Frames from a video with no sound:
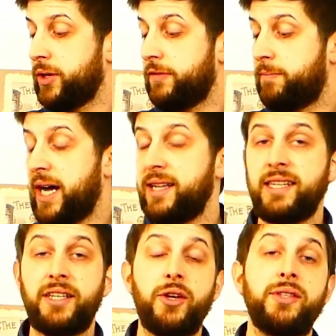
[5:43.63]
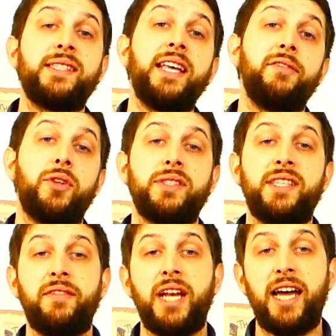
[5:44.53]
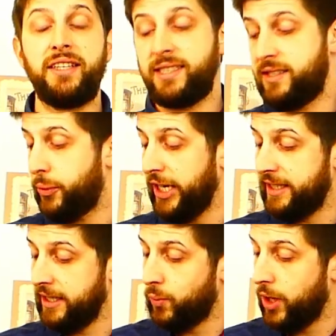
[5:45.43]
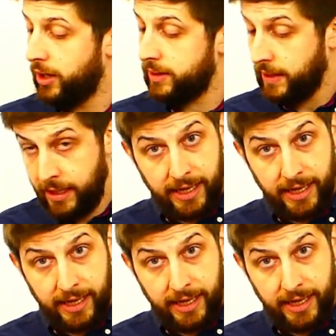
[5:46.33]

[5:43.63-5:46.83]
of Bartenders Saved the Civilized Drinking World.